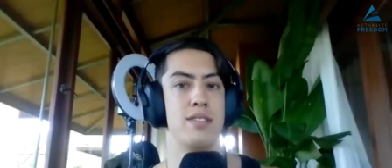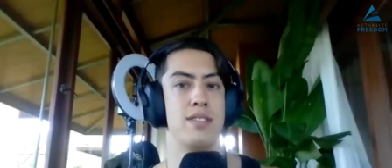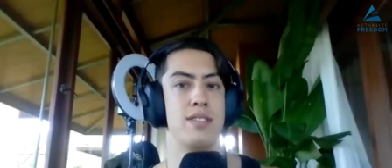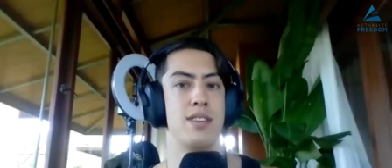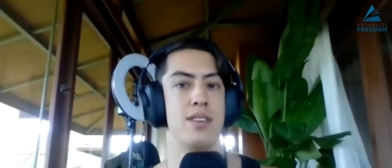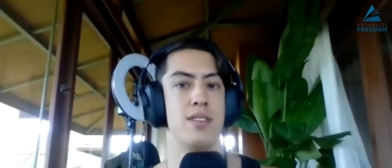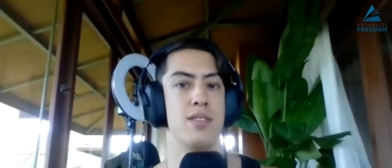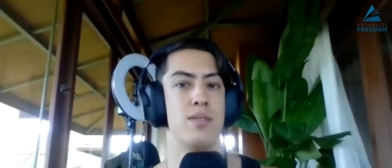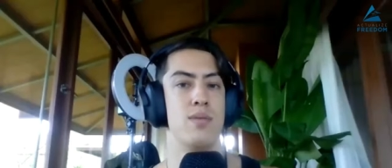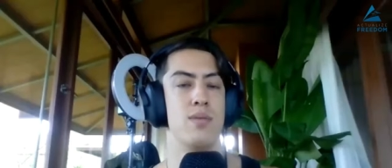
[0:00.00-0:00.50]

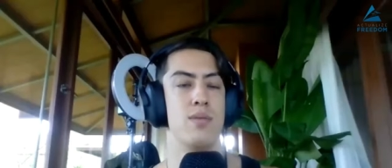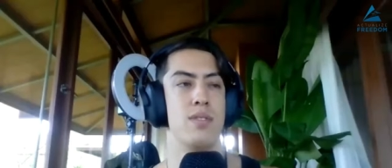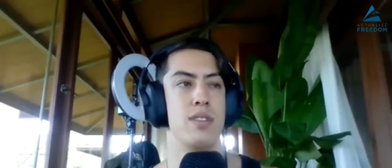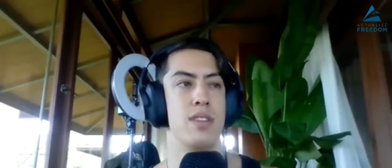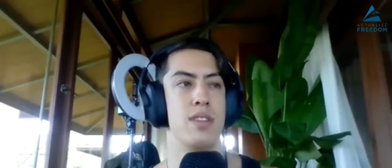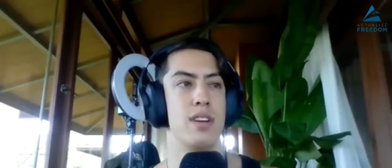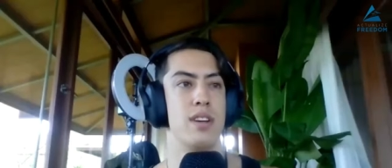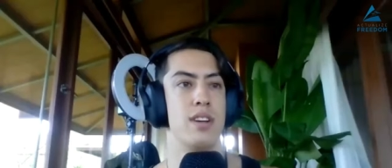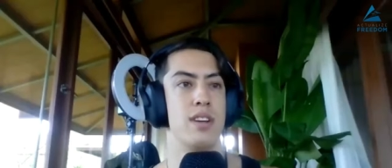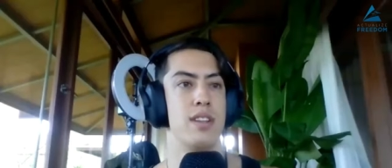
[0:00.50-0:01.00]
So
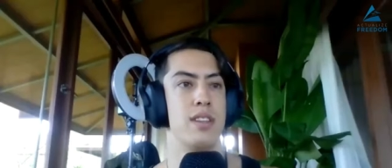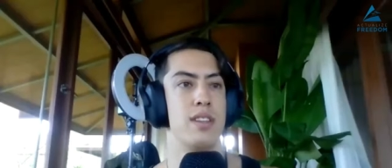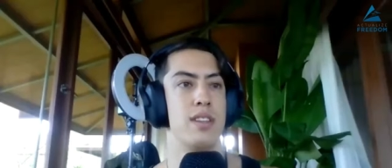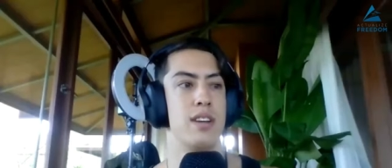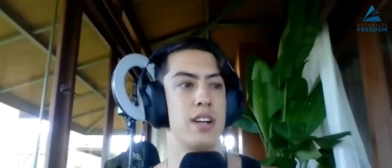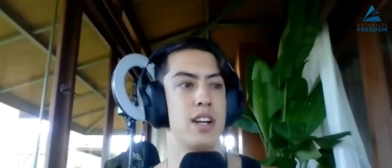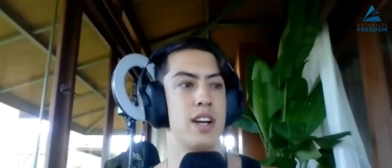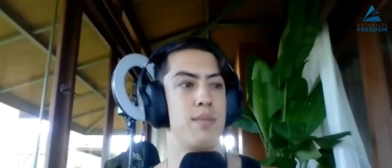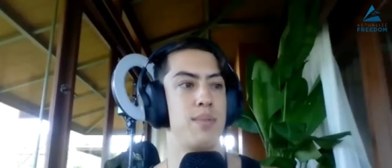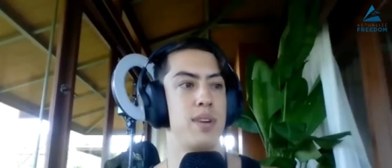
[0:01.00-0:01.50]

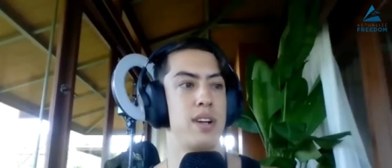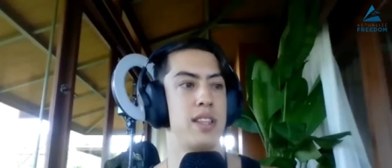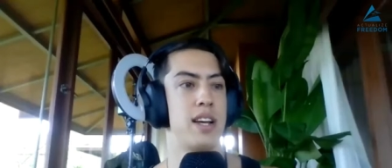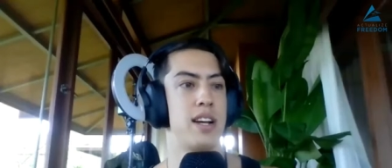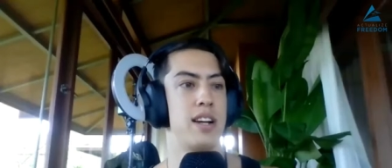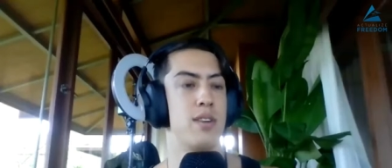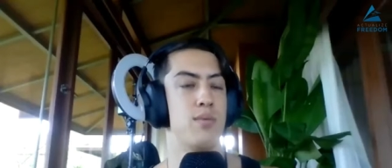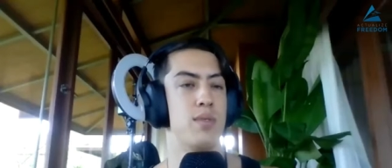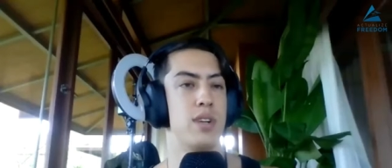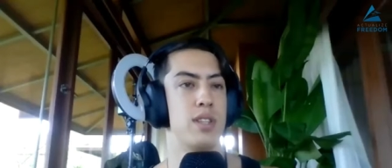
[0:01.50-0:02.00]
the company
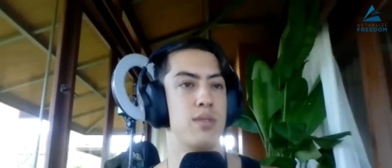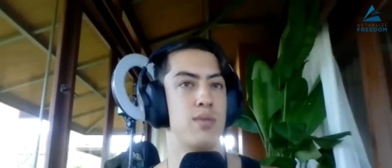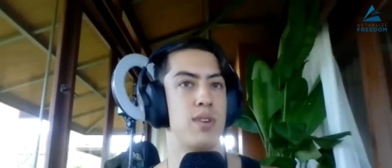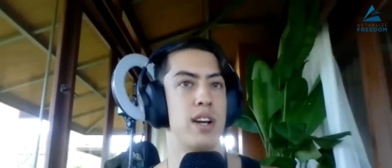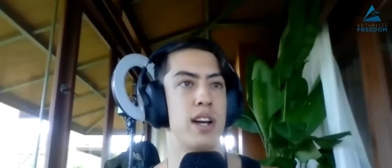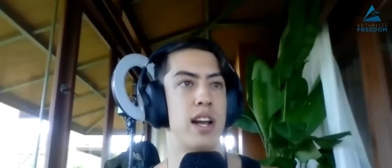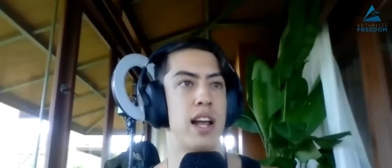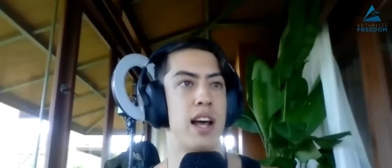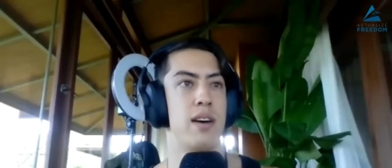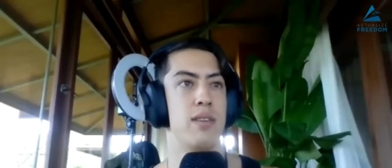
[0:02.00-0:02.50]
that you're with
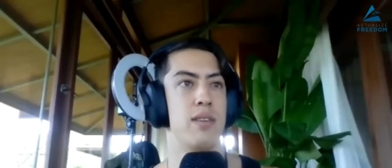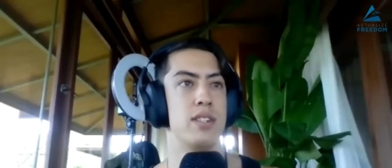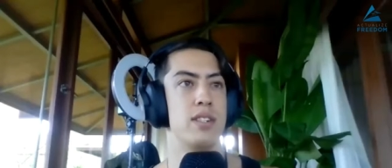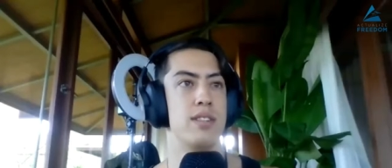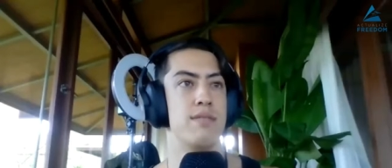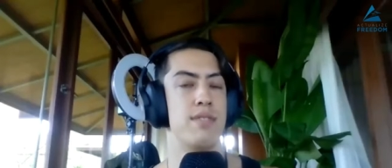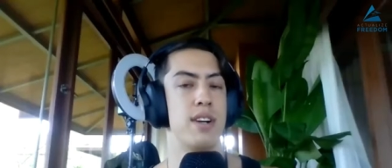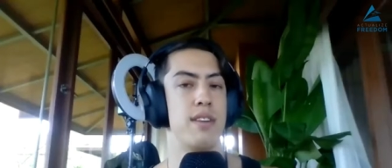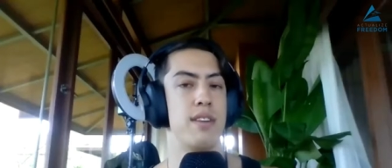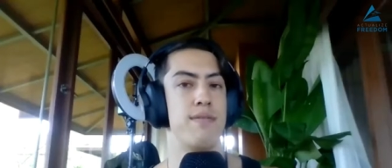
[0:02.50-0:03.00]
right now is
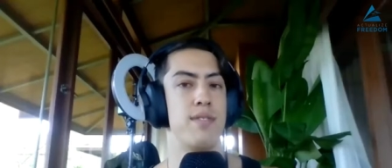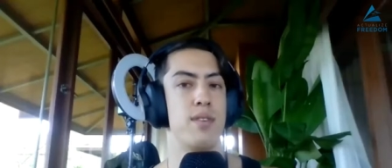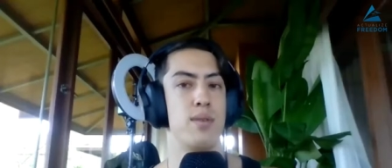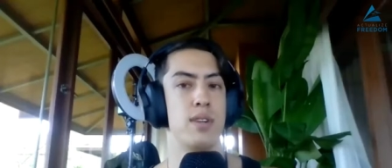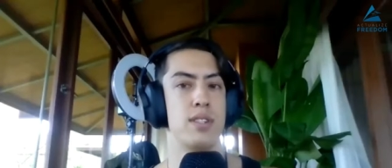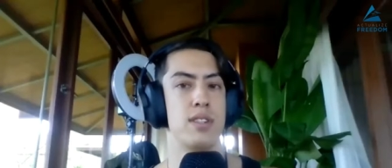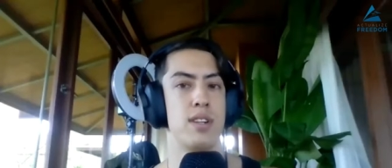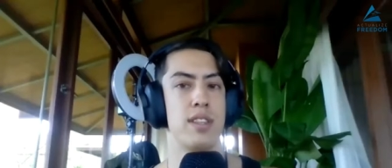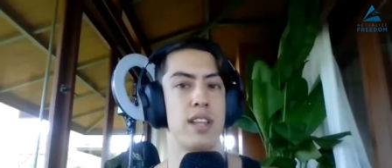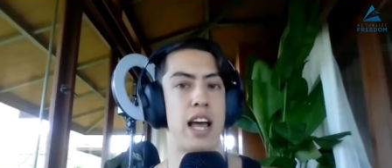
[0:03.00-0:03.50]
just very
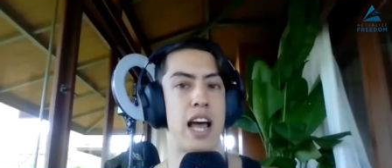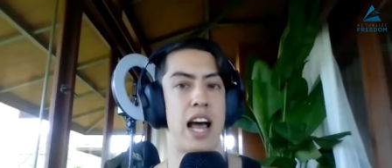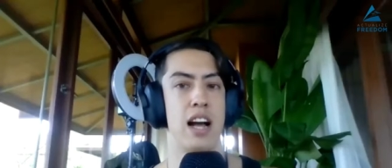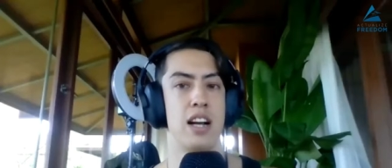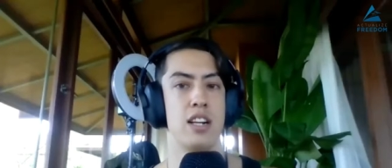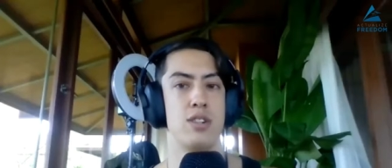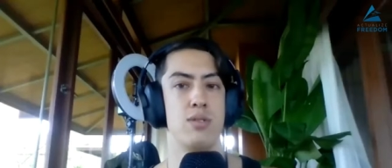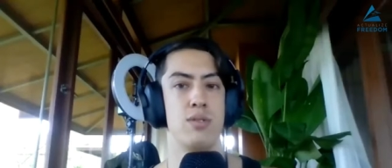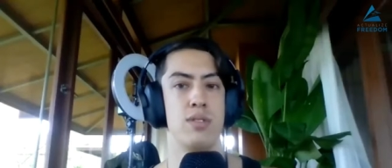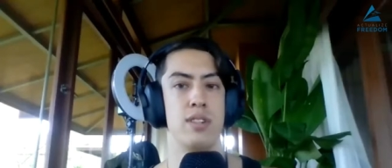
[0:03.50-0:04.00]
focused on the
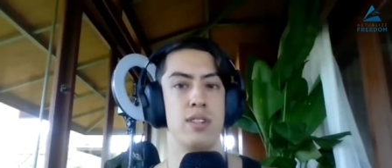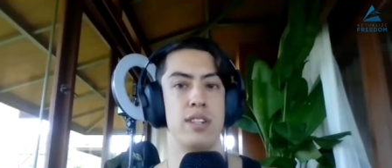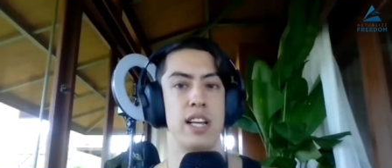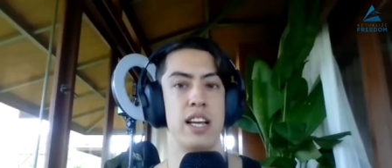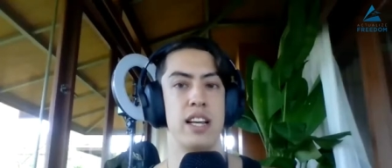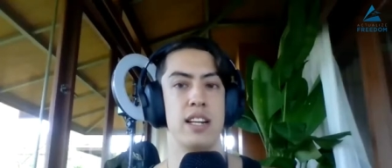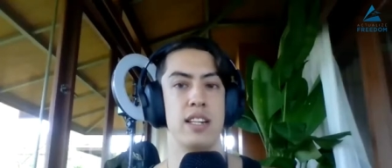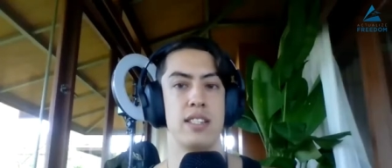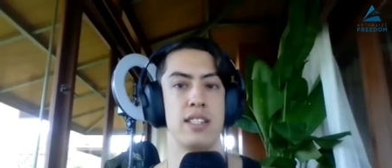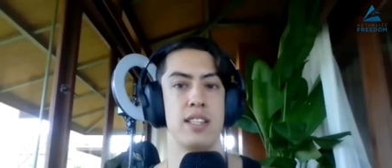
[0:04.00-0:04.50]
actual
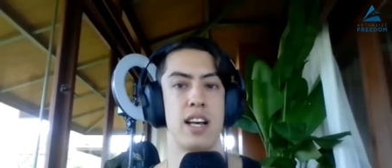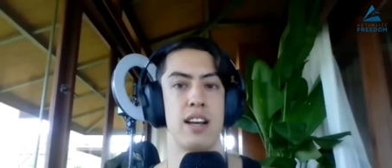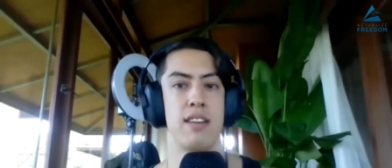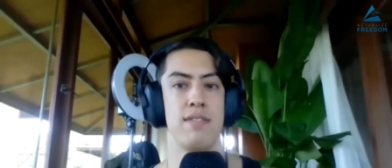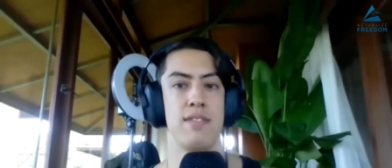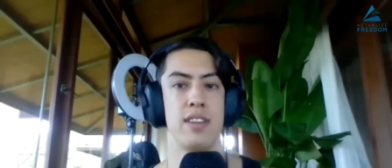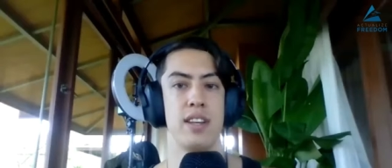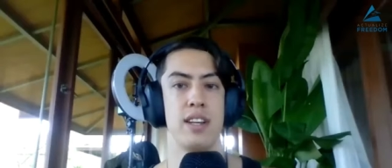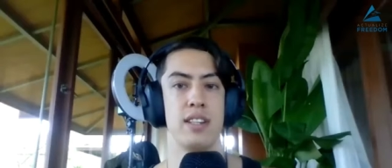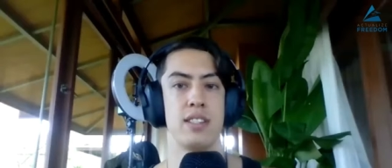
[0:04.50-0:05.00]
data side
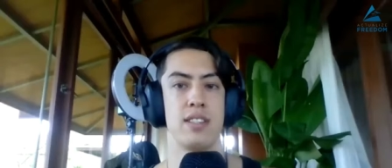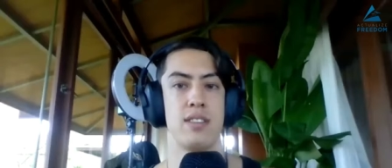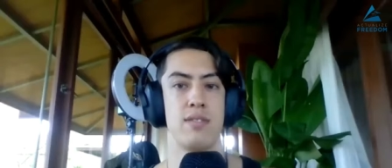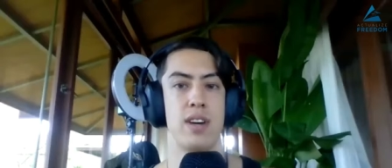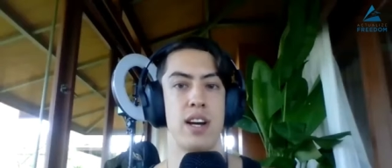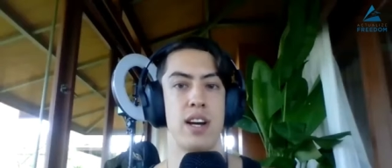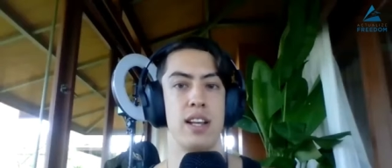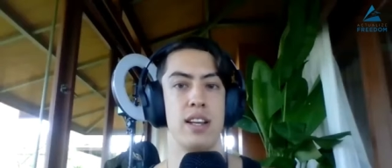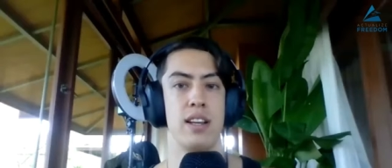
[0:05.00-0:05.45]
of things, right?